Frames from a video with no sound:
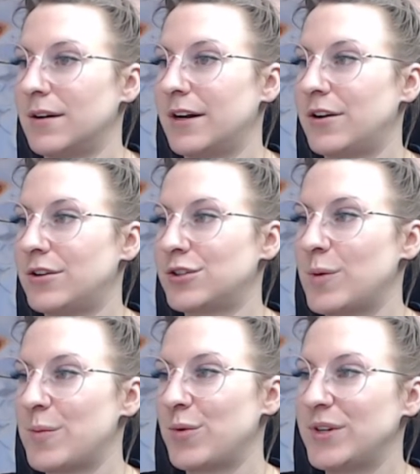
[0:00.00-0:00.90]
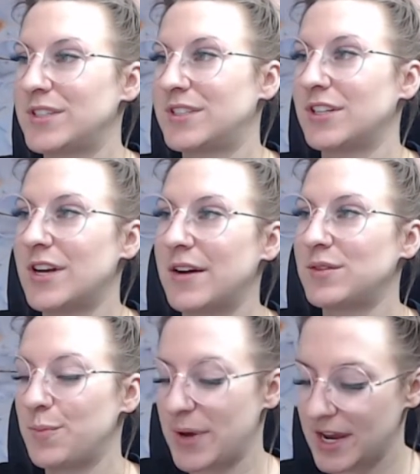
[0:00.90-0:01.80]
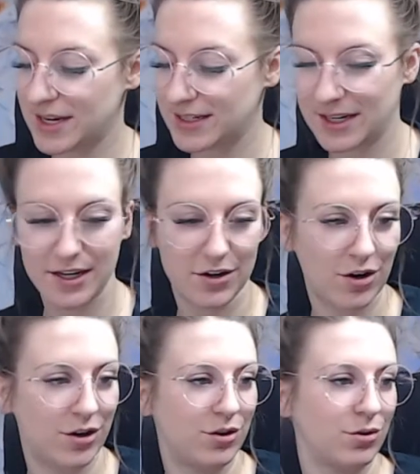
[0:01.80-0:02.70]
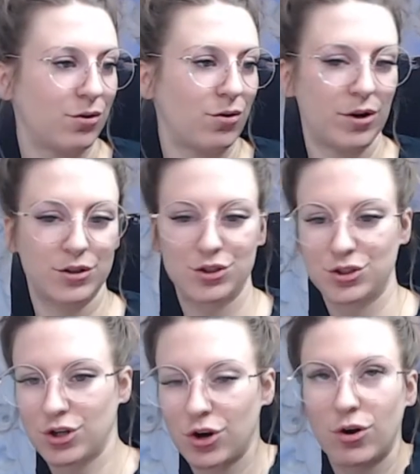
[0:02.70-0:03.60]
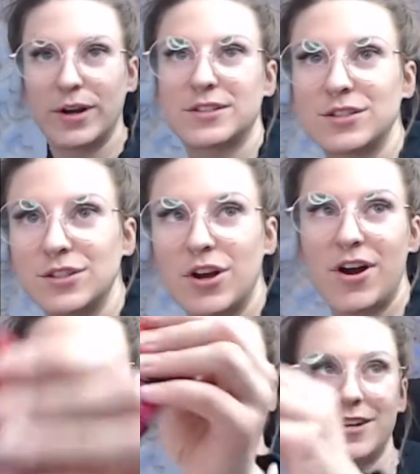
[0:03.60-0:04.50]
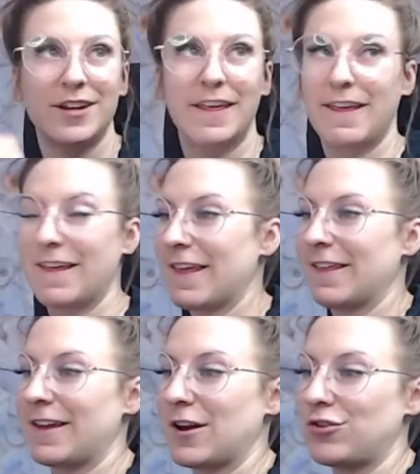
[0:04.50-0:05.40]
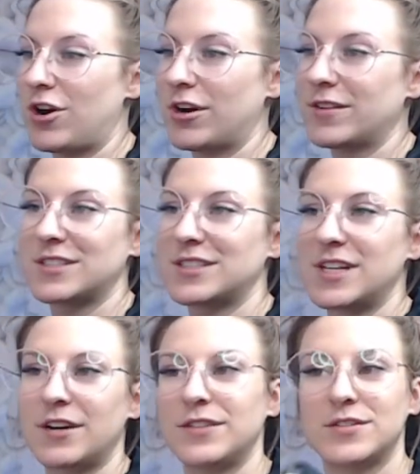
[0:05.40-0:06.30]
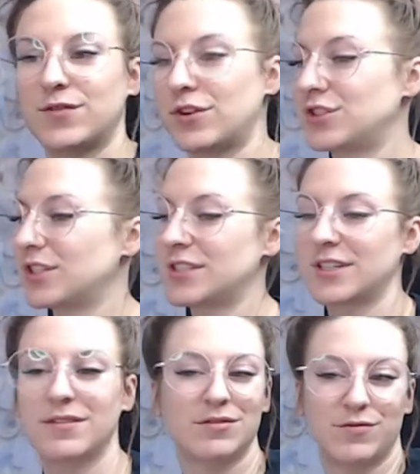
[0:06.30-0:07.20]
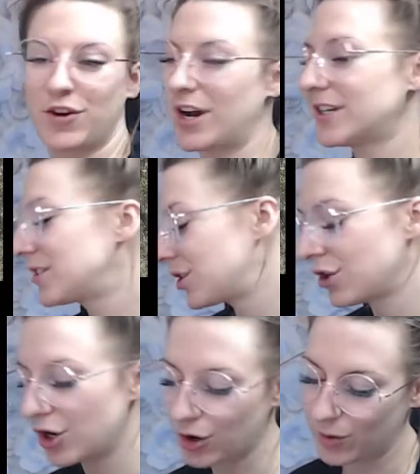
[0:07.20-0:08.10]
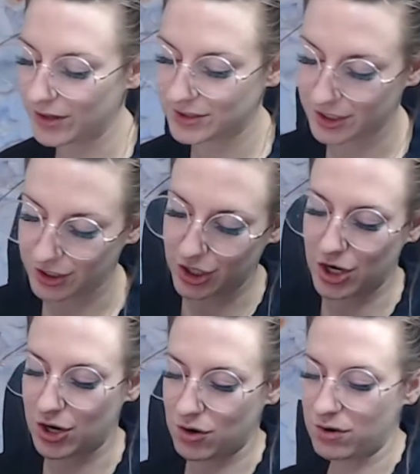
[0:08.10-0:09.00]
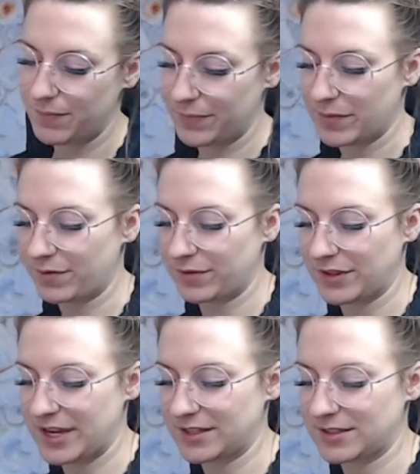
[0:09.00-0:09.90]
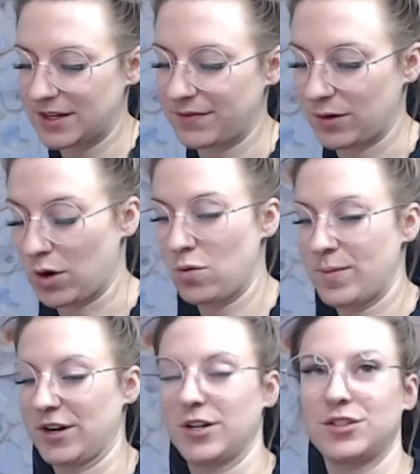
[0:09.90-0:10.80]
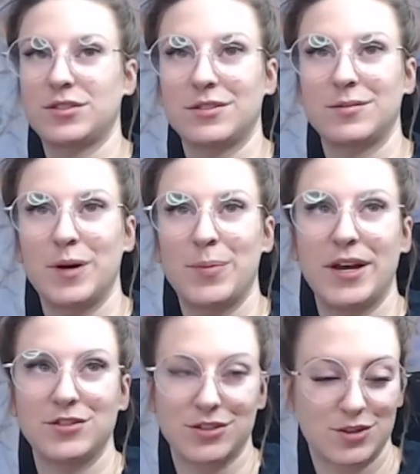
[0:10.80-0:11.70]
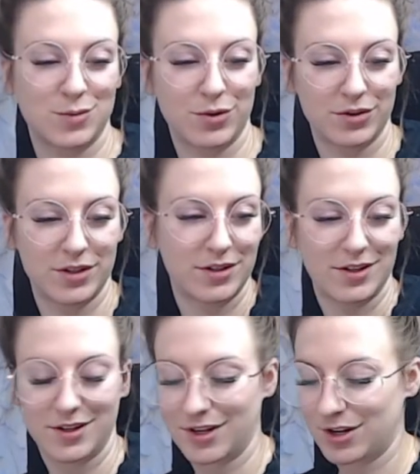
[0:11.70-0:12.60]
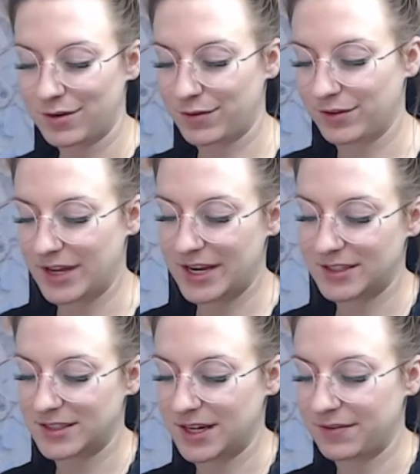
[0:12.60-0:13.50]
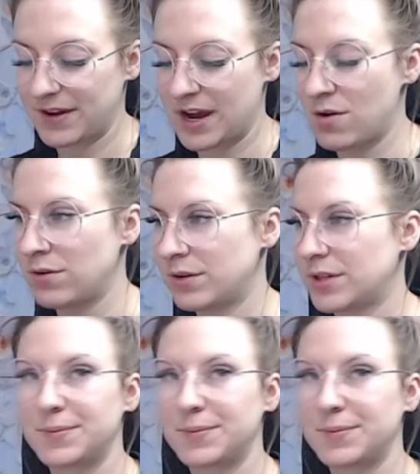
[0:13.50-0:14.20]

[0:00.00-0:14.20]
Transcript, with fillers: And also remember, we still have to paint in our unicorn. So it's not like a lot of this stuff is for just for us to know where it's going to go for laying stuff. Oh my gosh, my paint just exploded. For laying stuff out.